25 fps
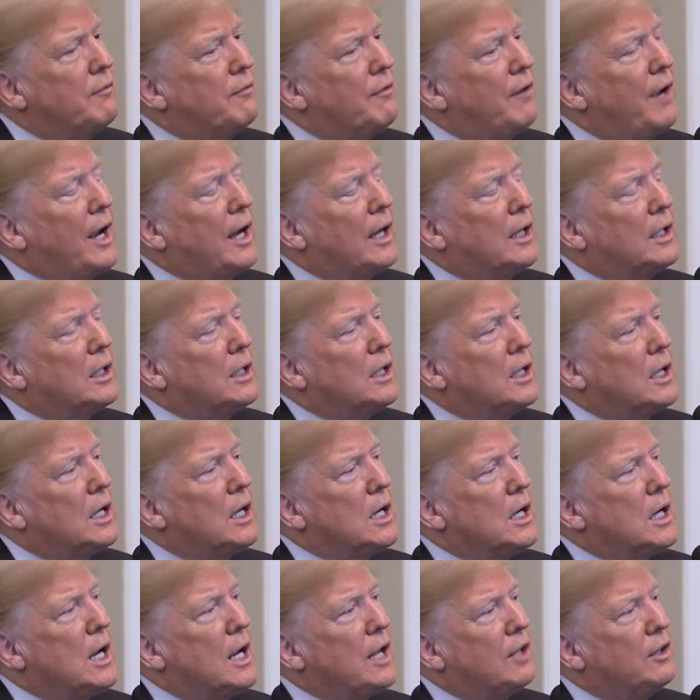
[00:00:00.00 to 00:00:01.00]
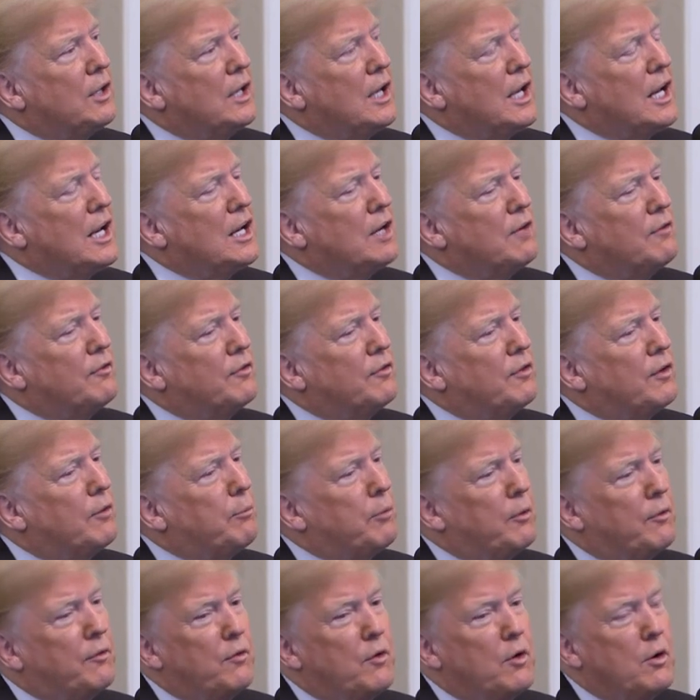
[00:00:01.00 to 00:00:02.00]
In fact, at the end of a
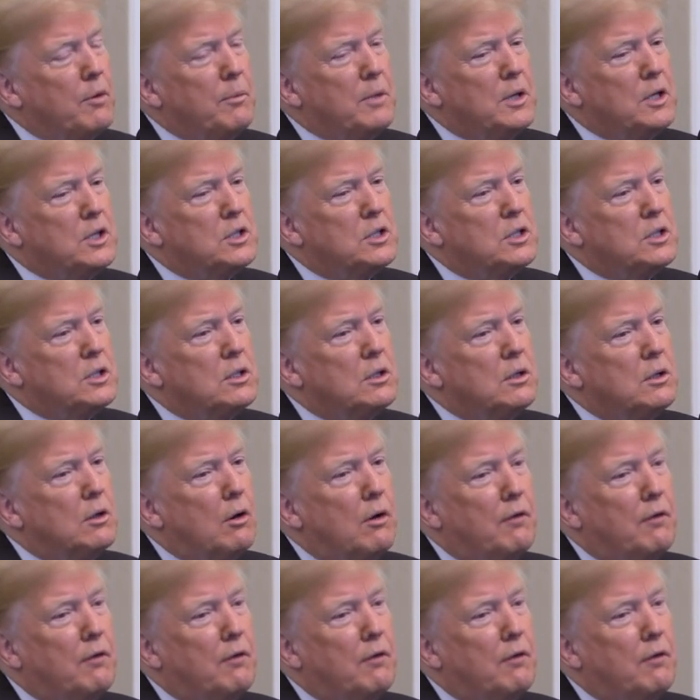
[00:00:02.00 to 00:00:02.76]
performance,